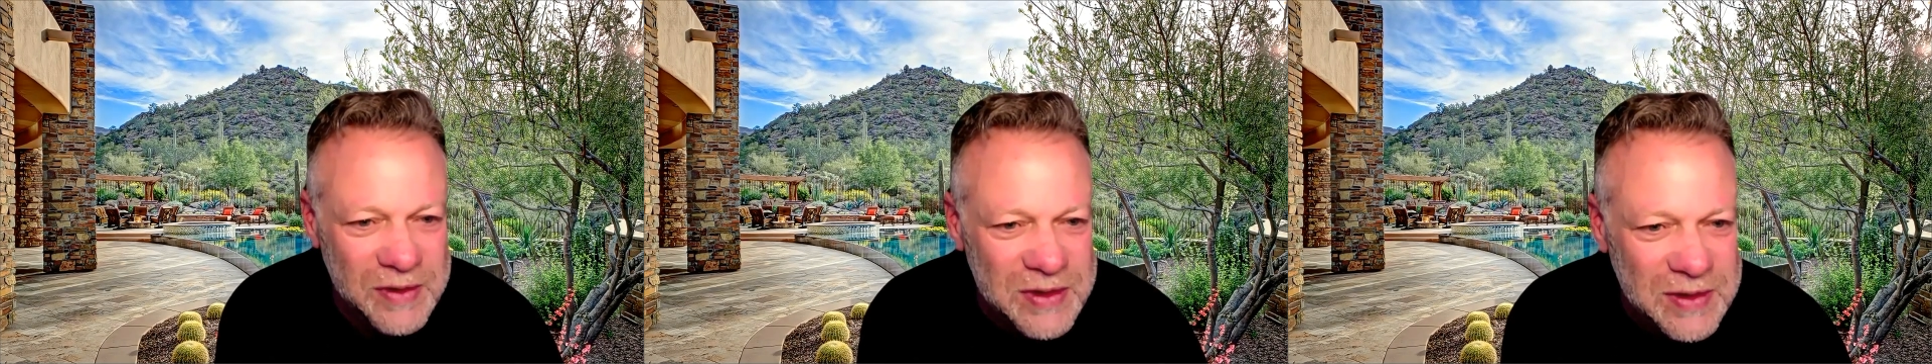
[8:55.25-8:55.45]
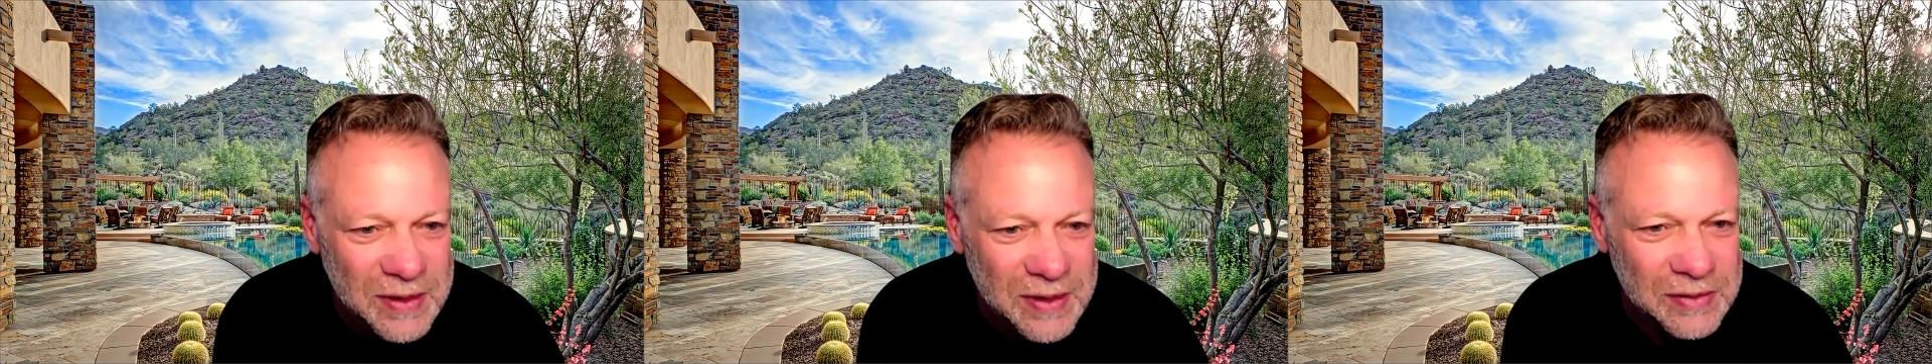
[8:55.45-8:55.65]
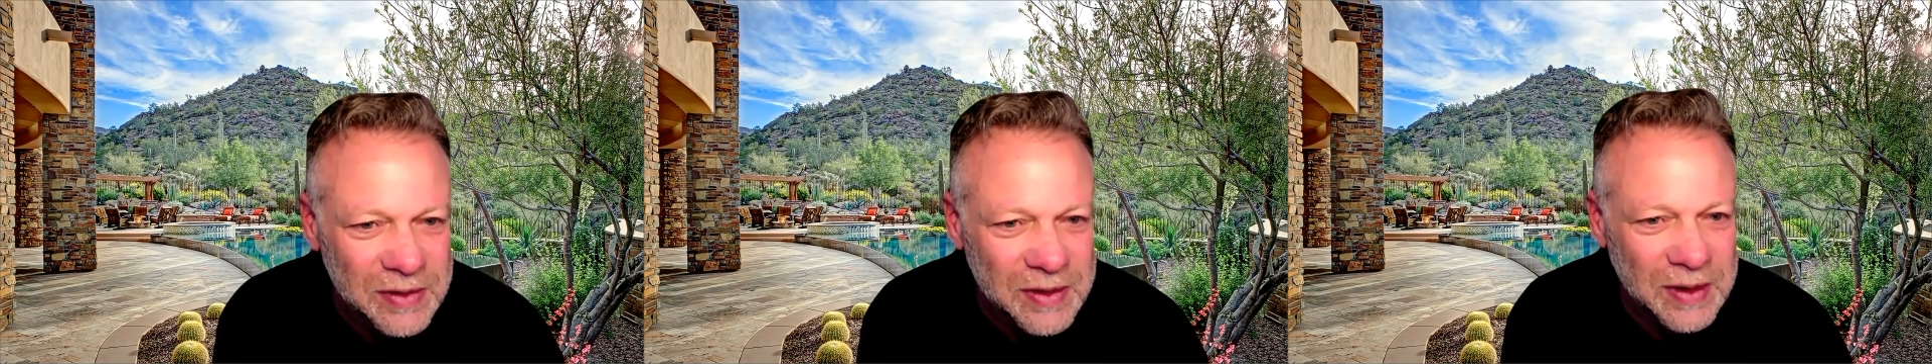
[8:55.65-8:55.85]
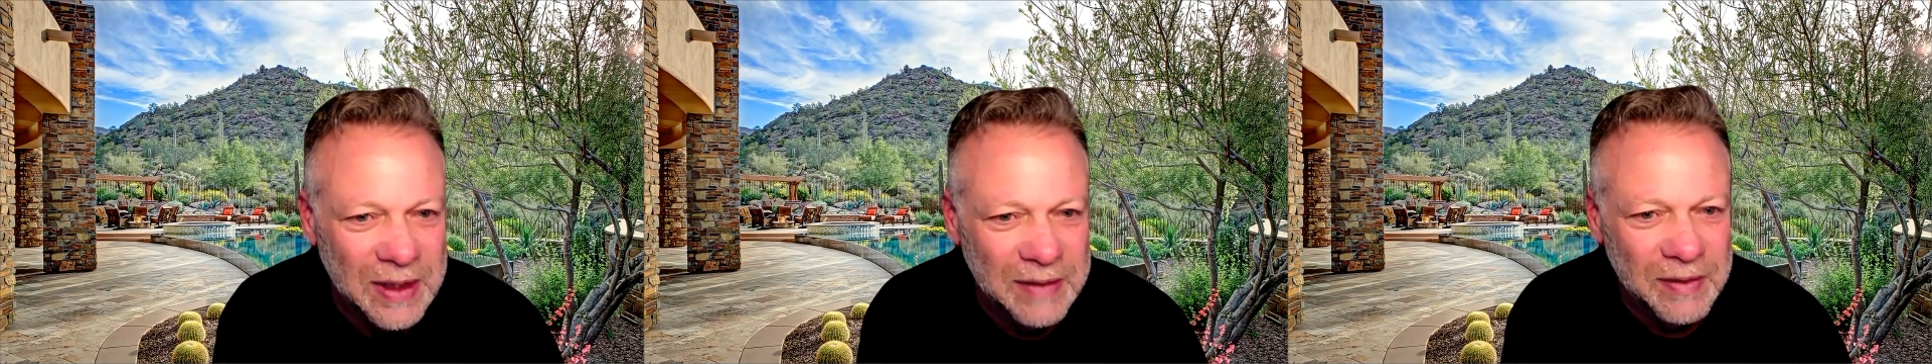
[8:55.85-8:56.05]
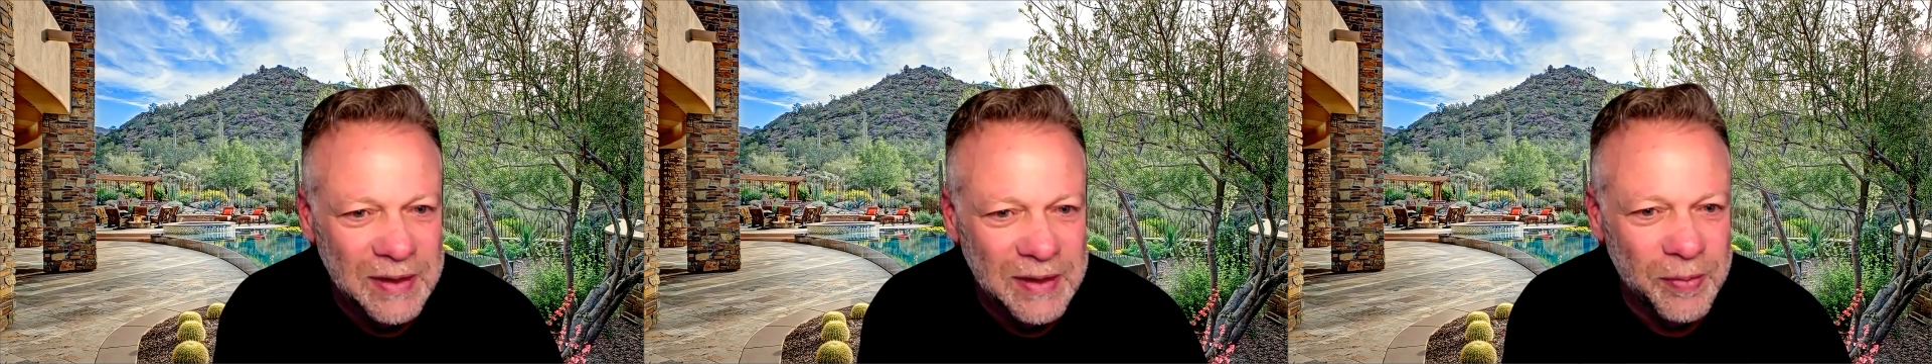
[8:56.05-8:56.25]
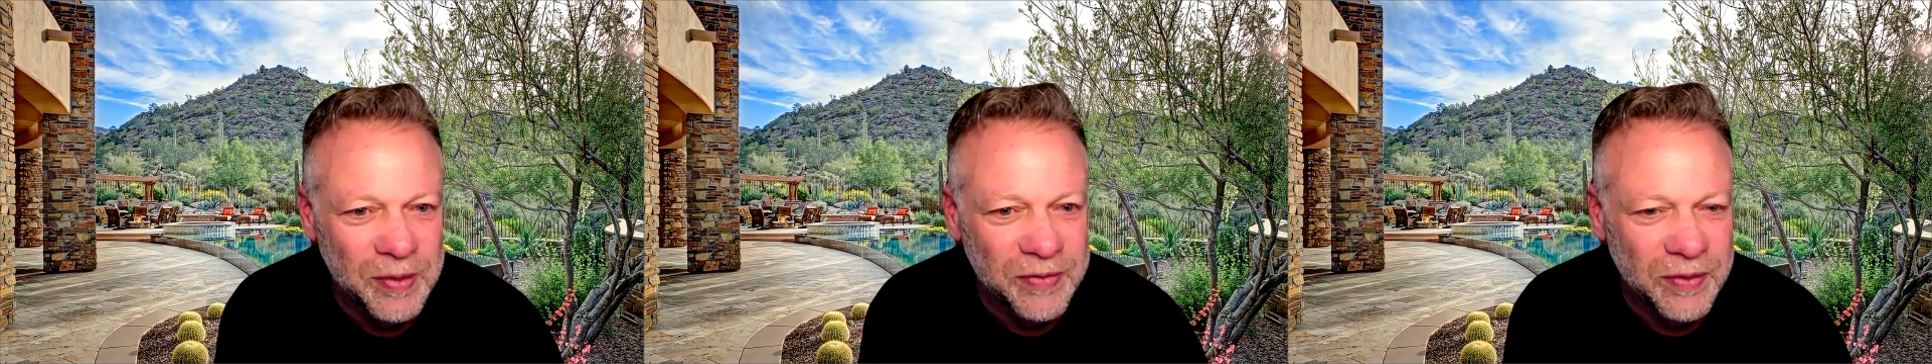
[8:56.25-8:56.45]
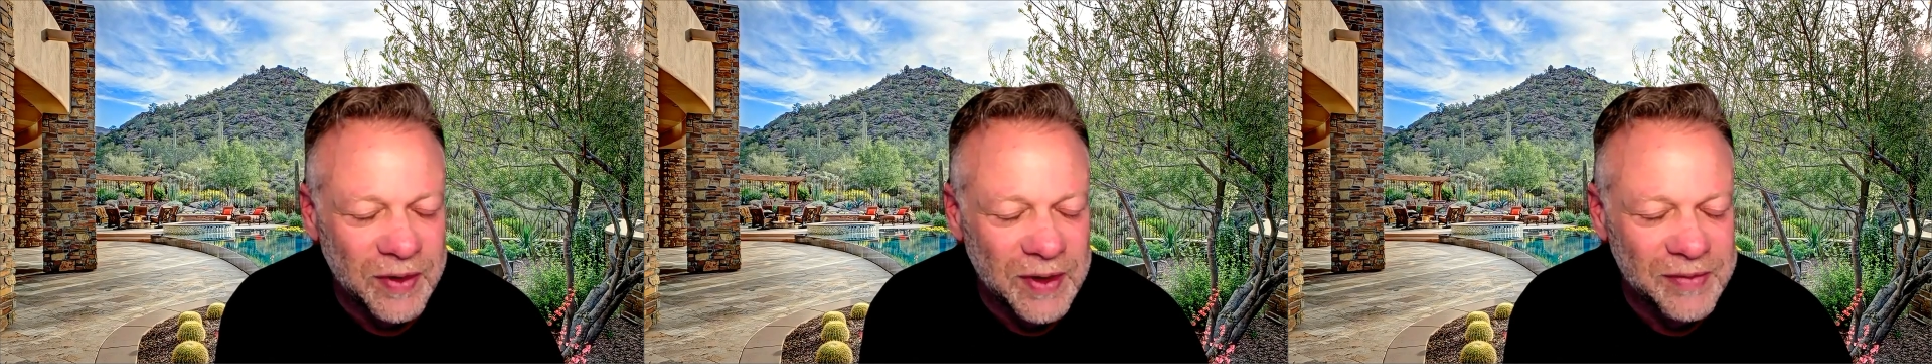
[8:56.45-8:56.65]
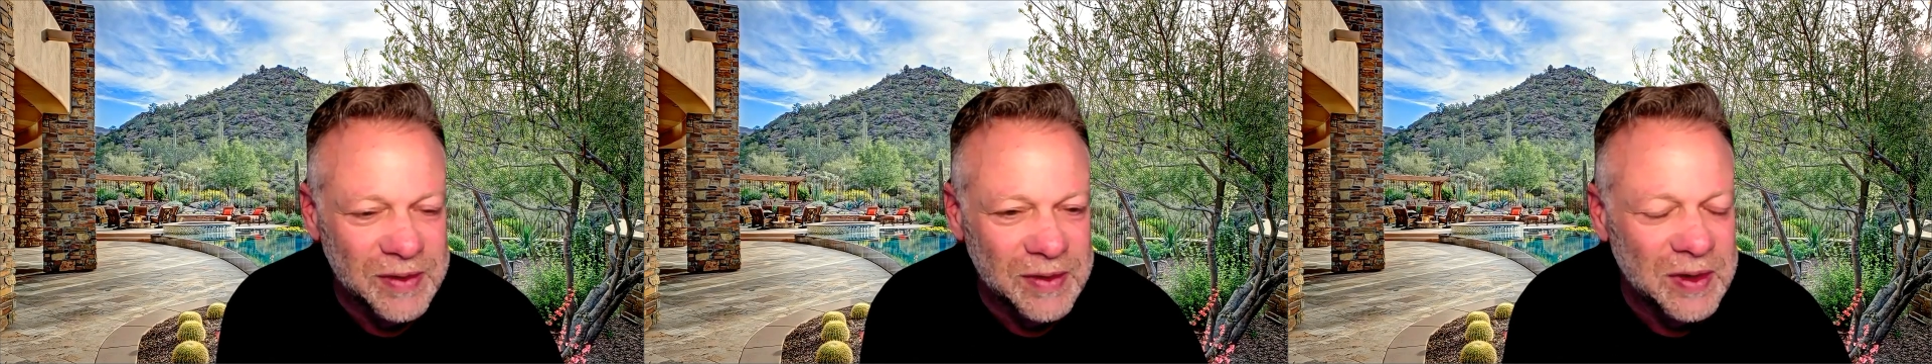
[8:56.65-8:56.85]
and you're stuck looking at the neighbor
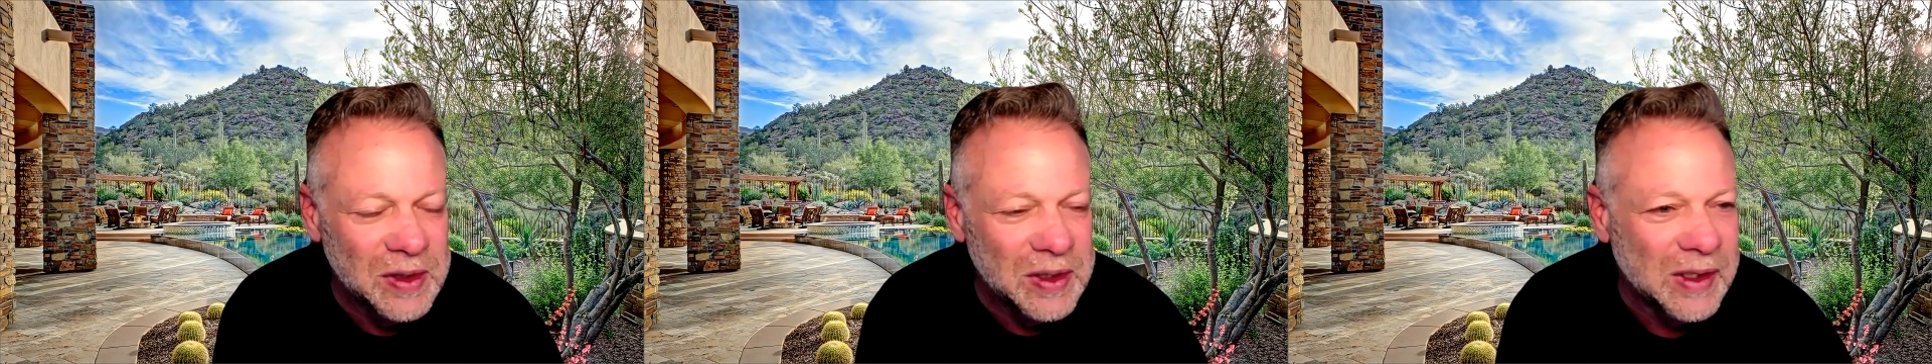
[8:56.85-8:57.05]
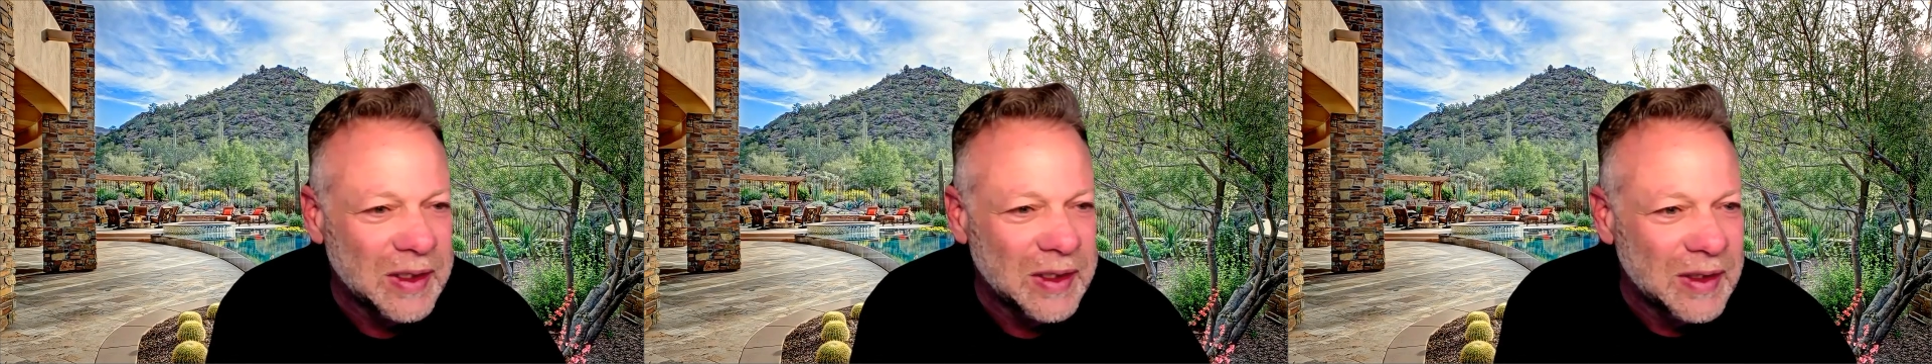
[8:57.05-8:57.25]
forever.